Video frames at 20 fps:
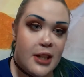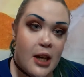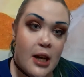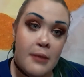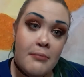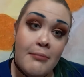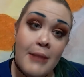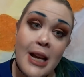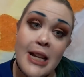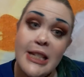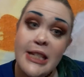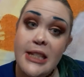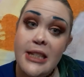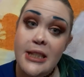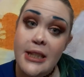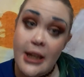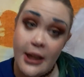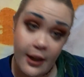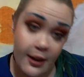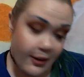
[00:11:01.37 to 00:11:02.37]
got my
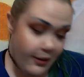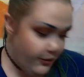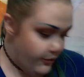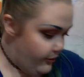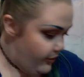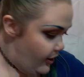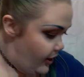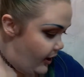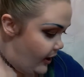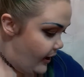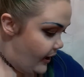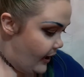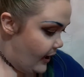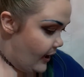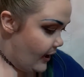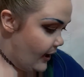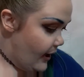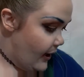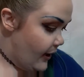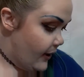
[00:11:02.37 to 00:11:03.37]
stuff.
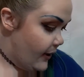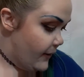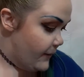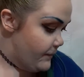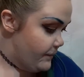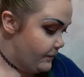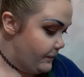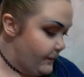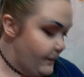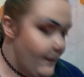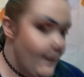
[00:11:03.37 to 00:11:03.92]
Um,